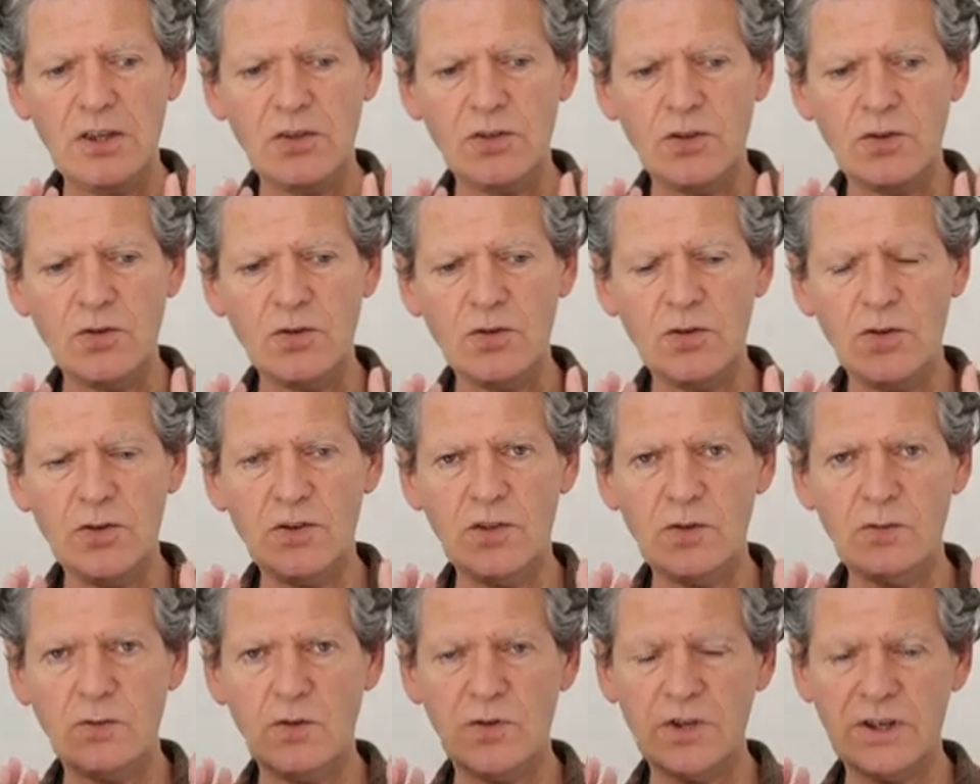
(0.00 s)
You know how
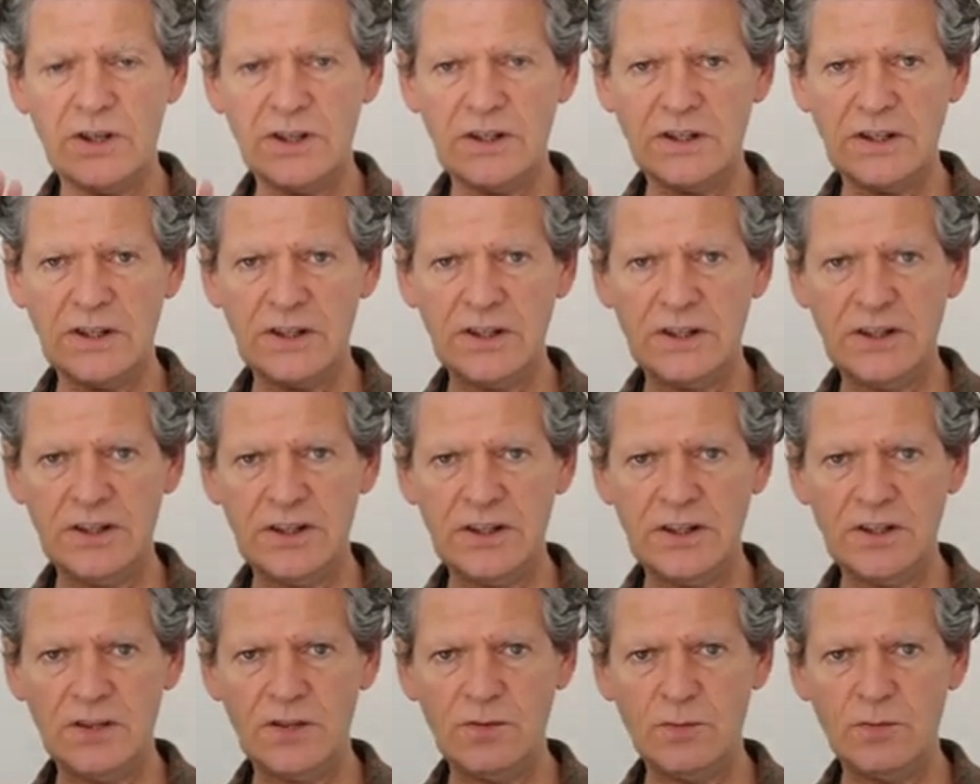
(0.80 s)
you walk into a
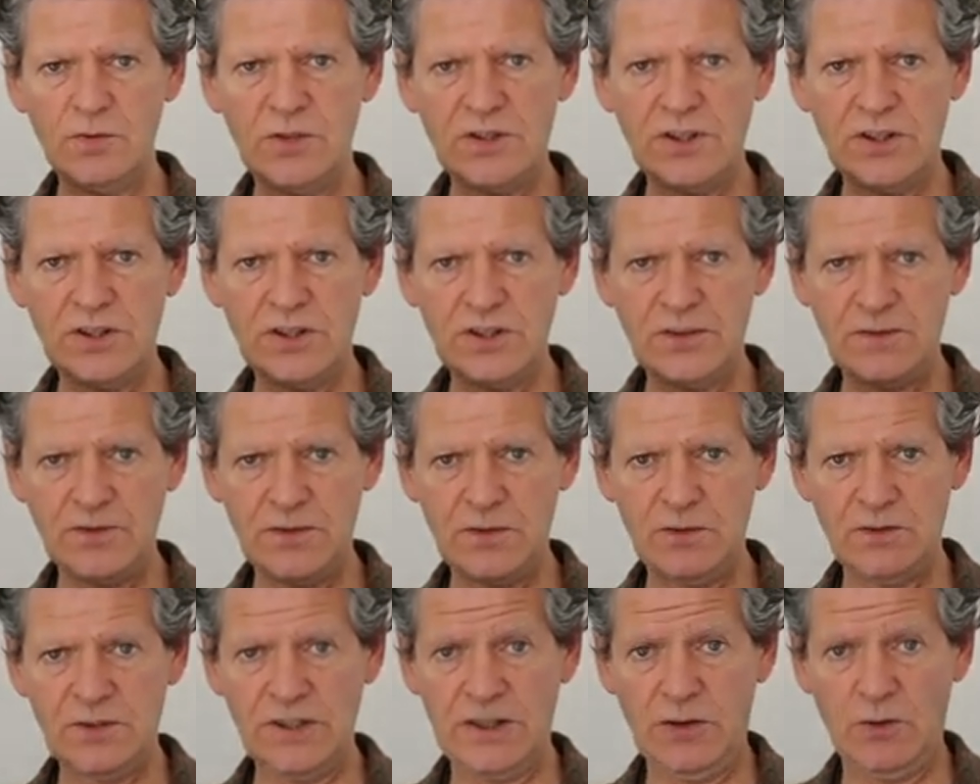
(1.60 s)
clearing in the woods and it just
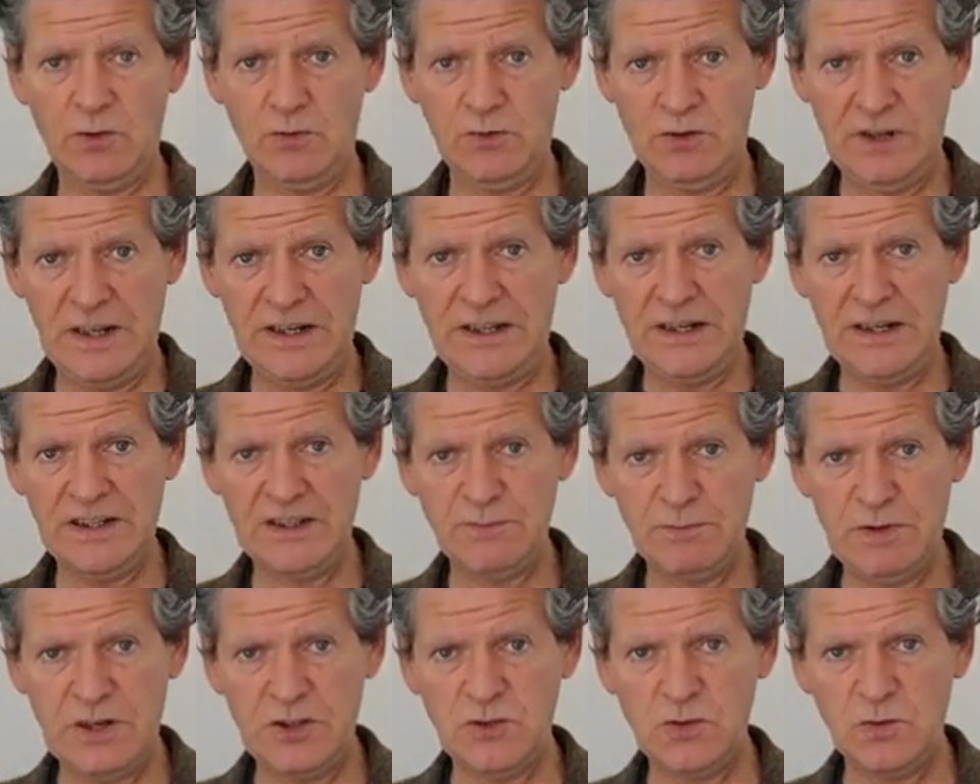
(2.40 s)
feels like already a
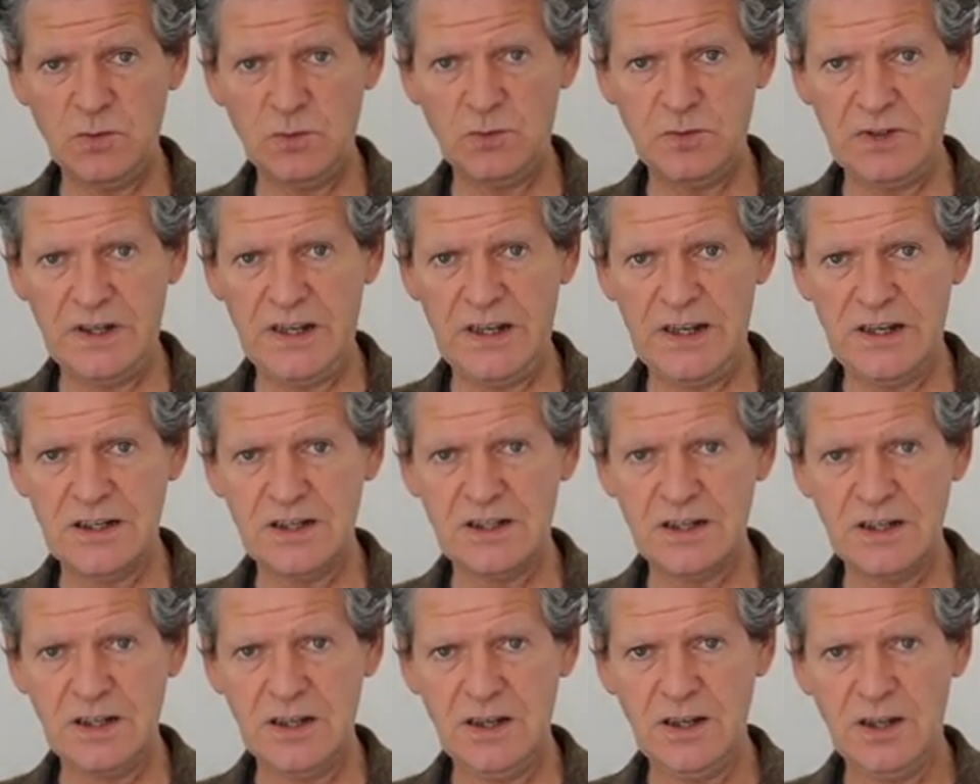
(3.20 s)
special
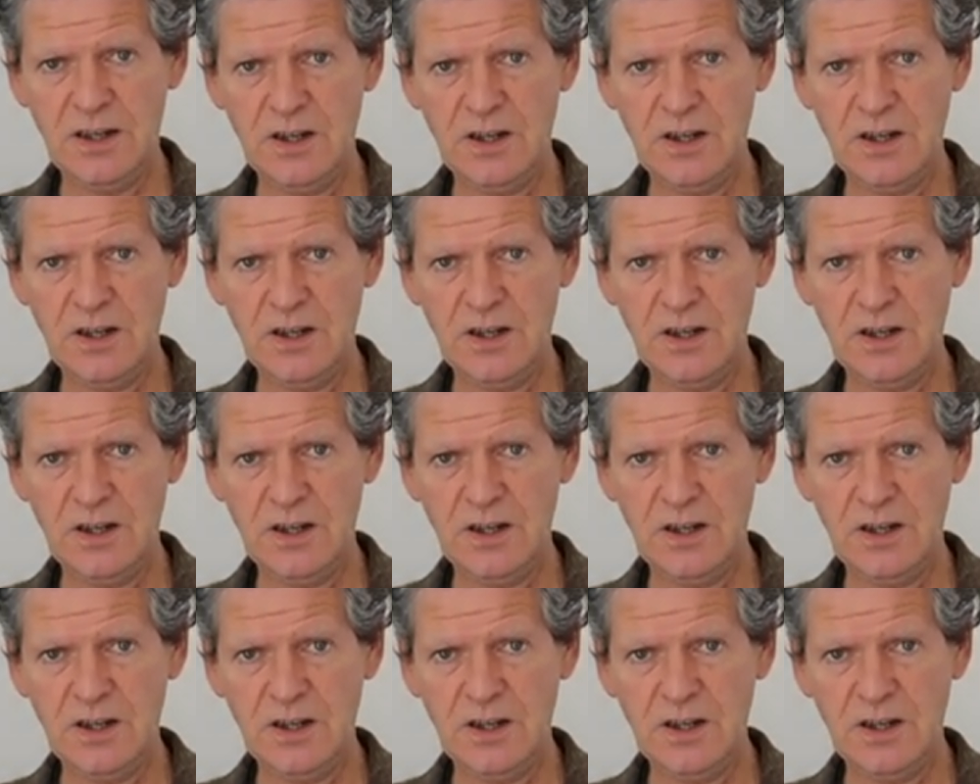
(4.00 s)
place?